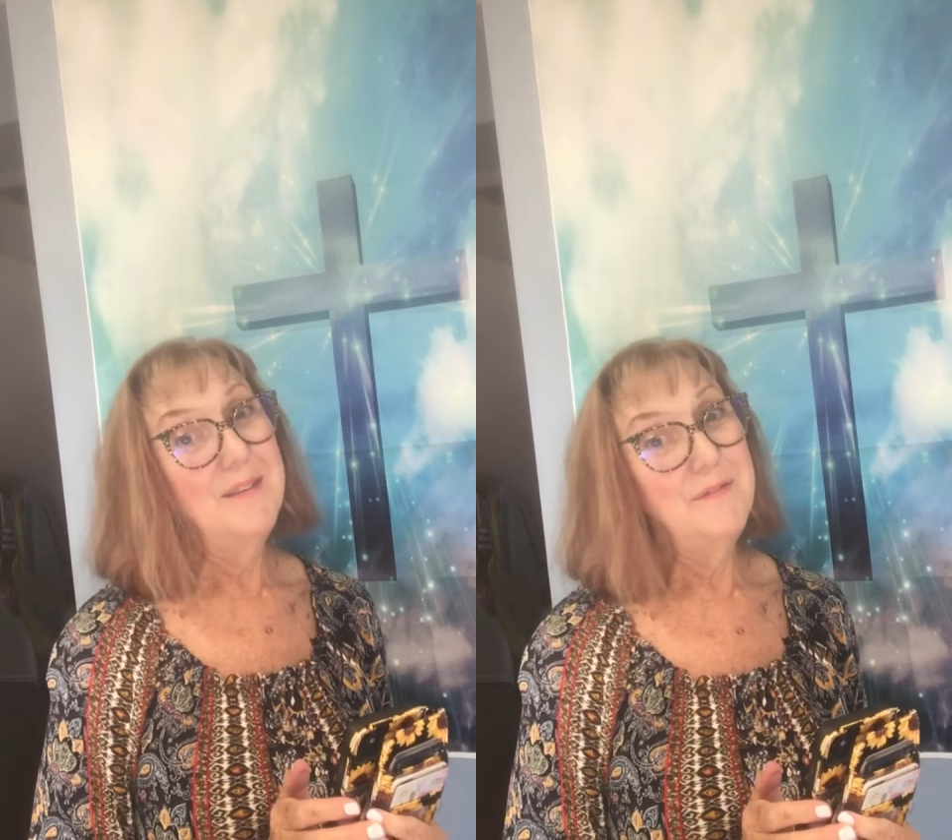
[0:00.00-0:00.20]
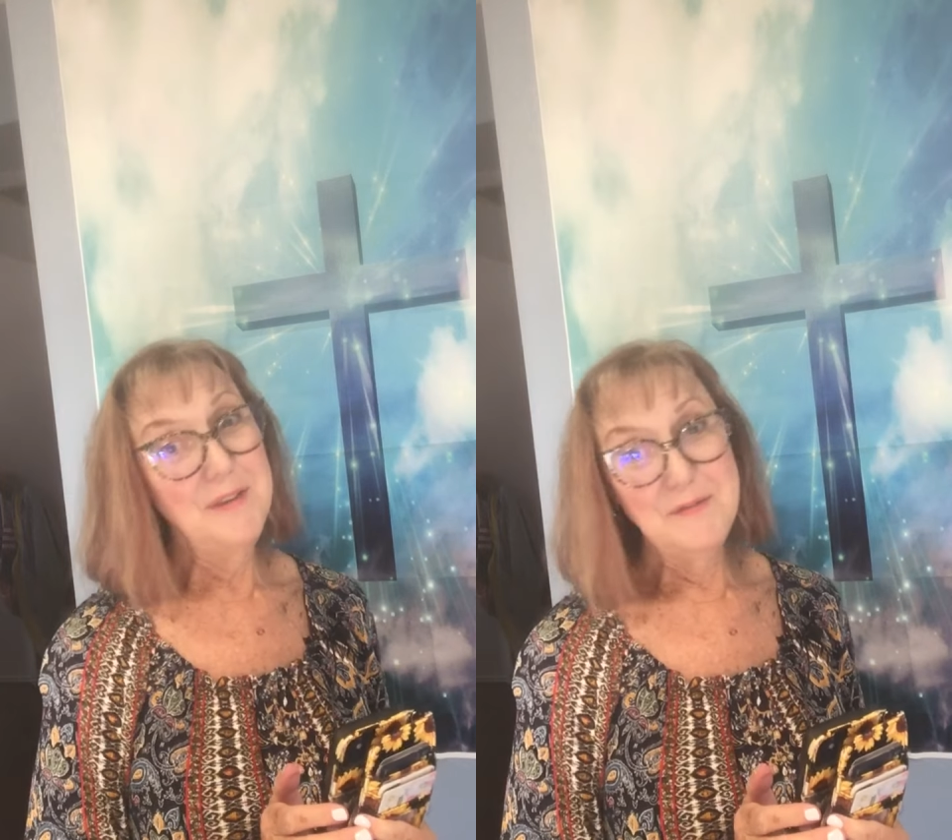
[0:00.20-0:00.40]

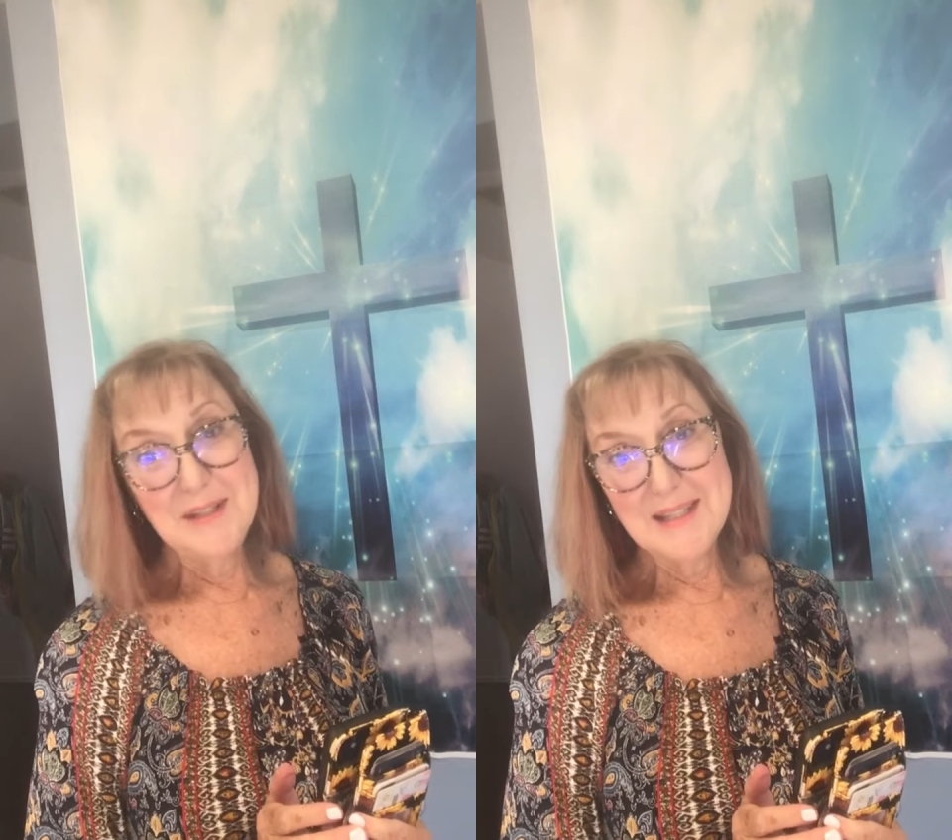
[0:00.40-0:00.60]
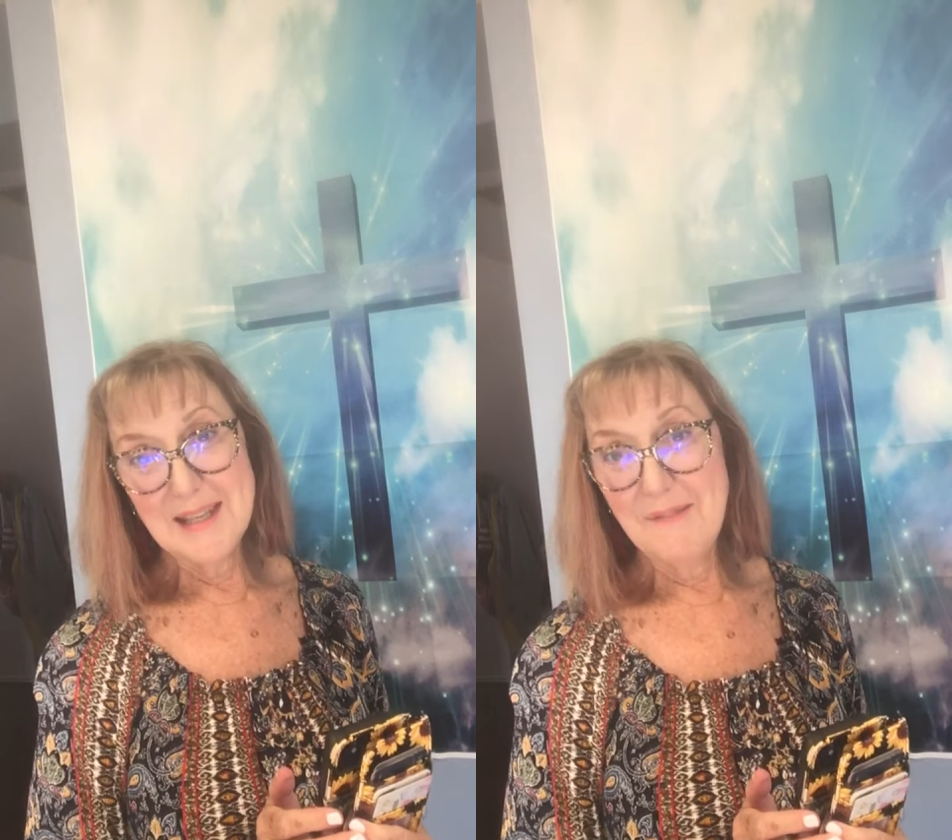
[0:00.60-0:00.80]

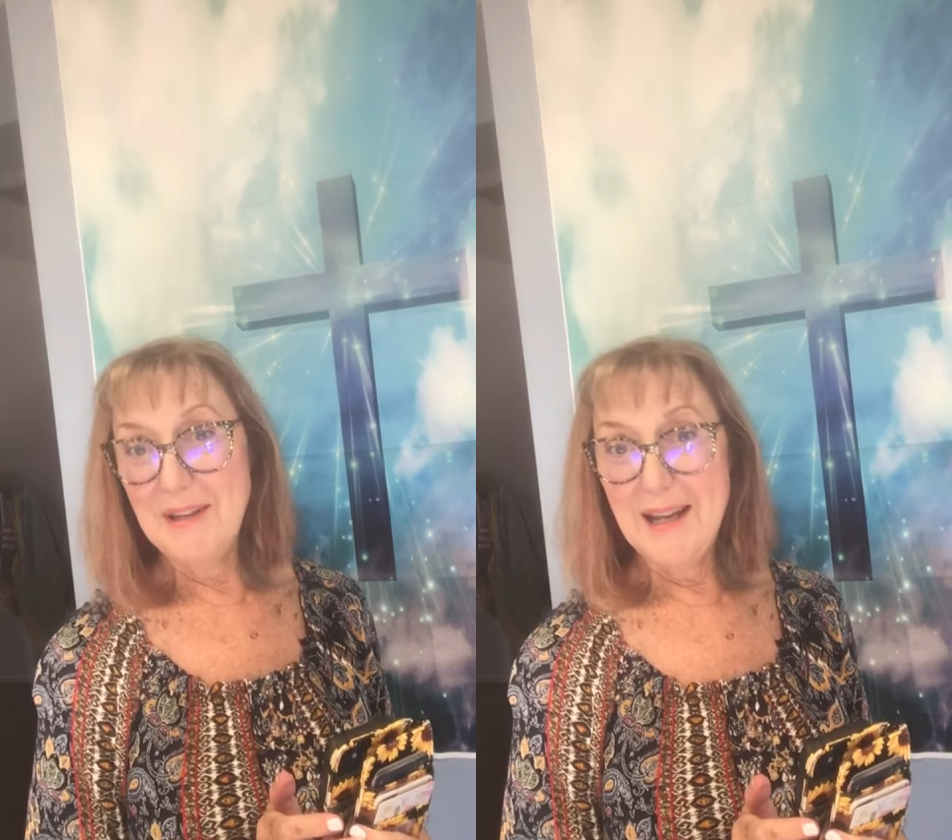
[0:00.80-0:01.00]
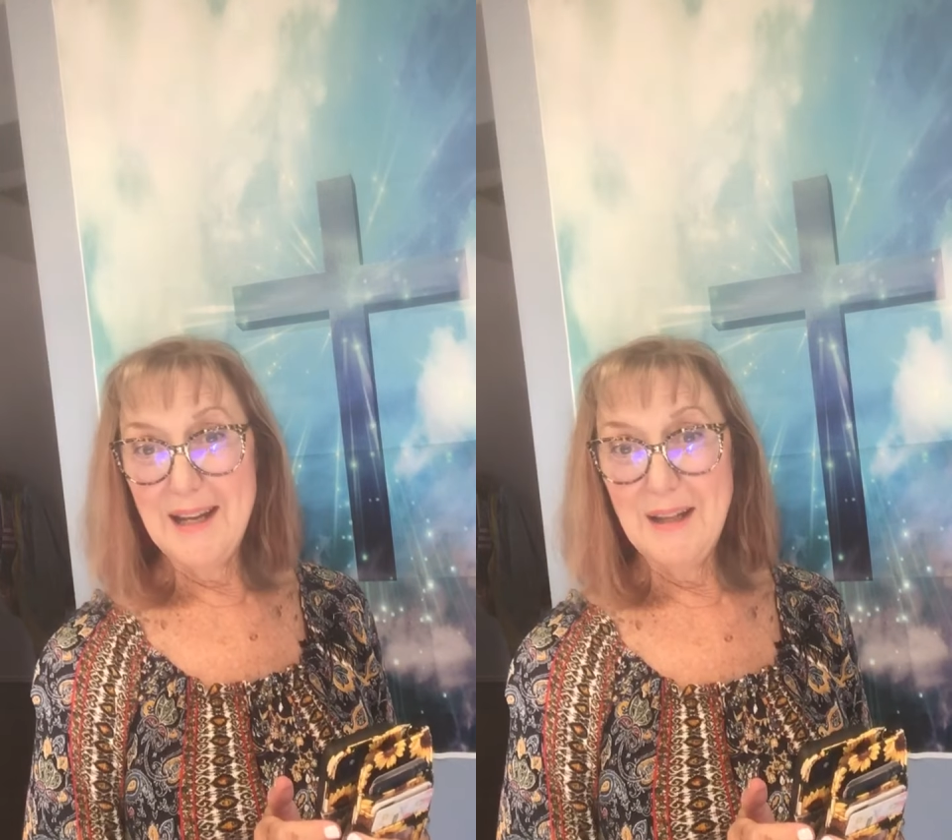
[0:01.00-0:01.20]

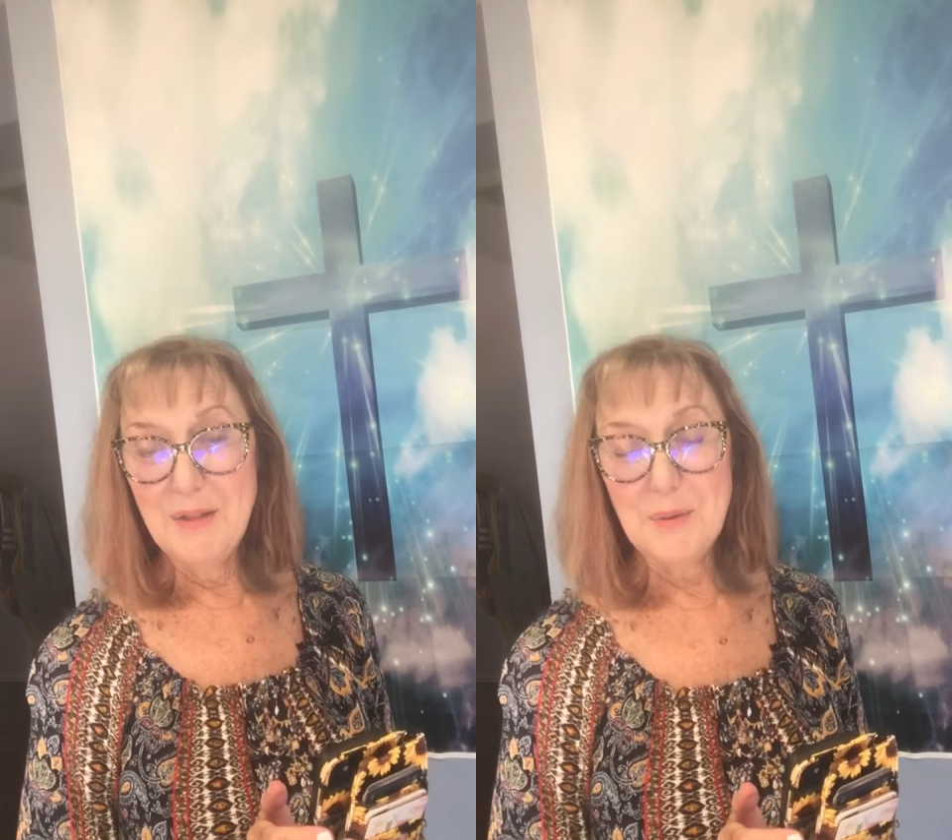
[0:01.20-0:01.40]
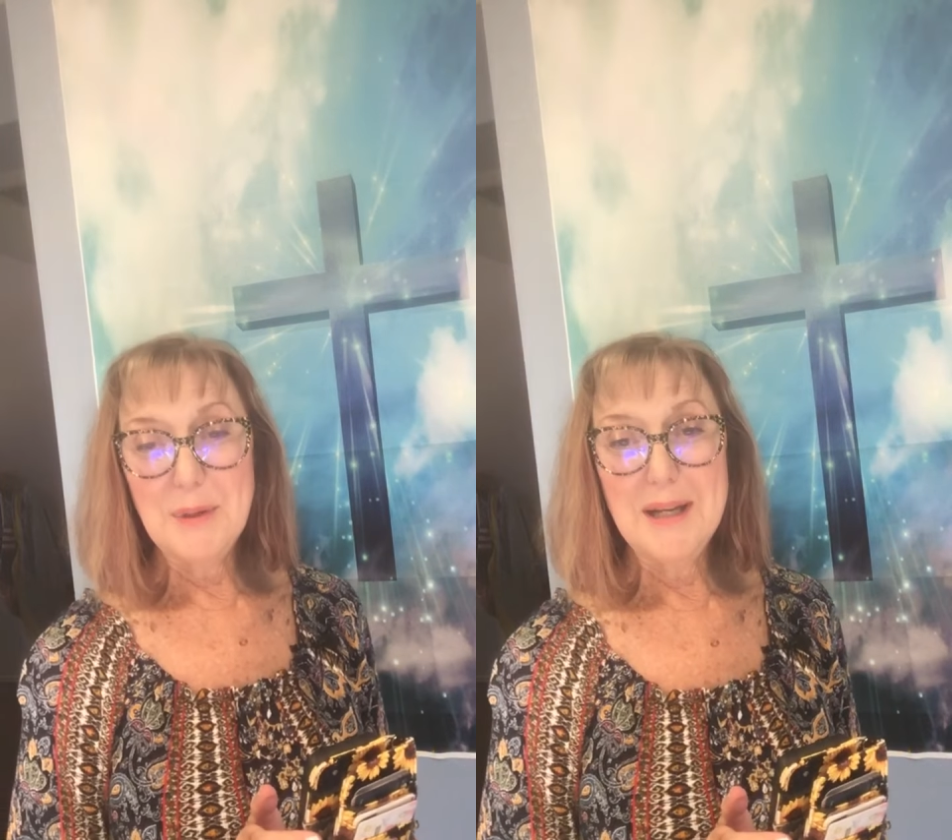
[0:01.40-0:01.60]

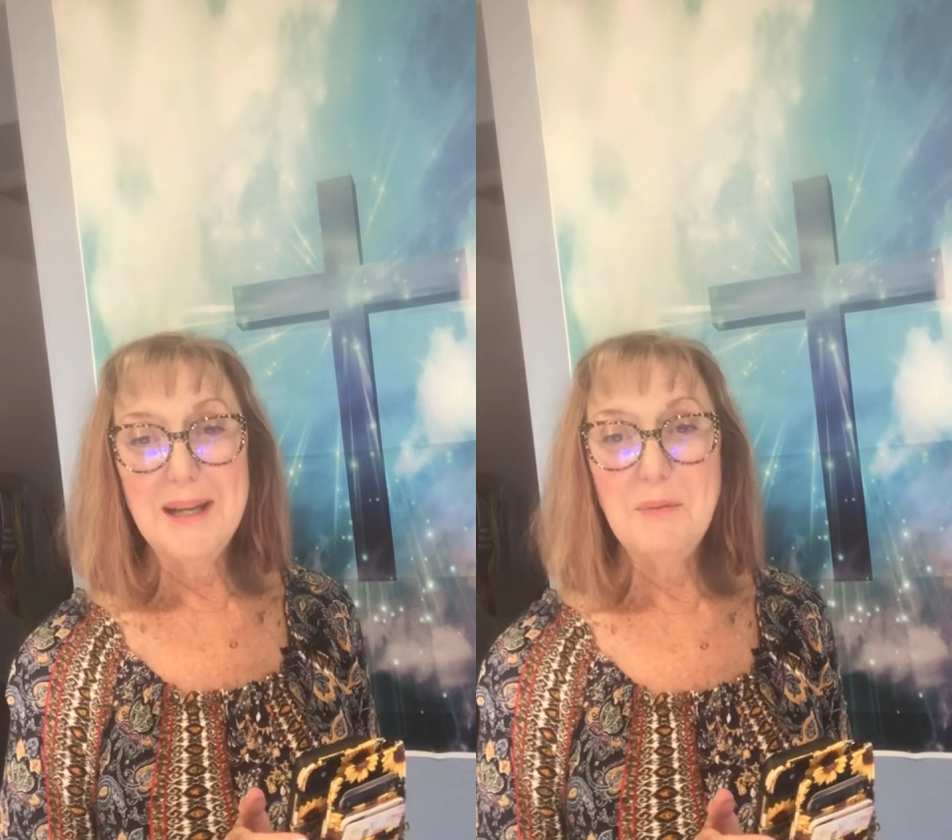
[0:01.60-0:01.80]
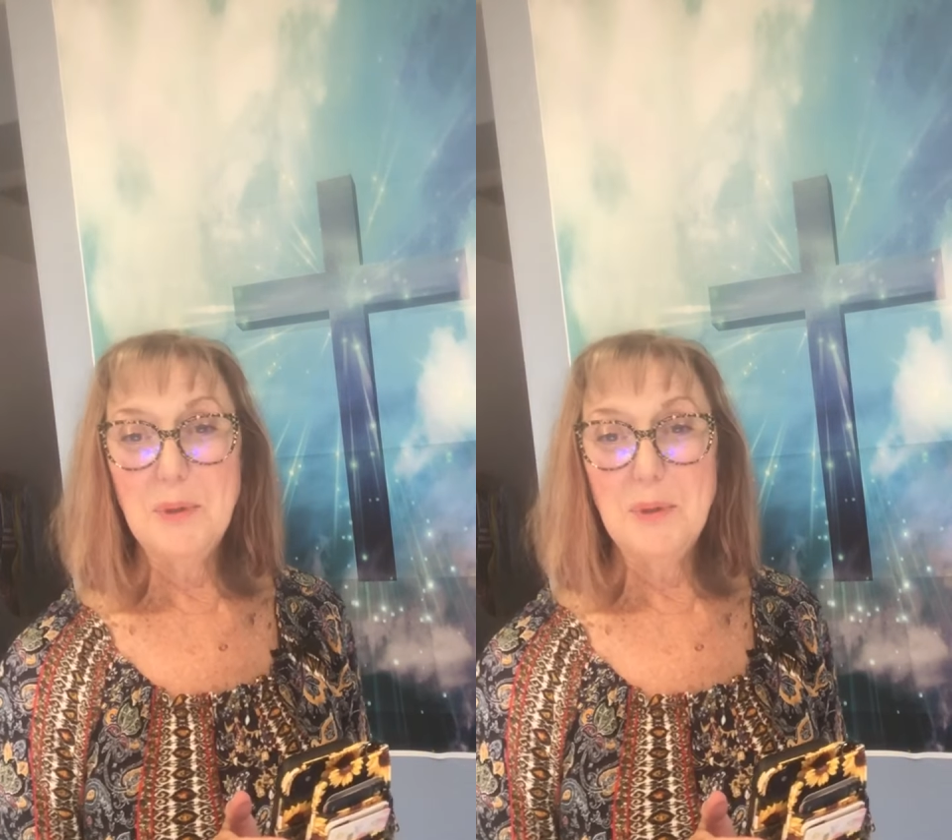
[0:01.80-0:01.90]
5783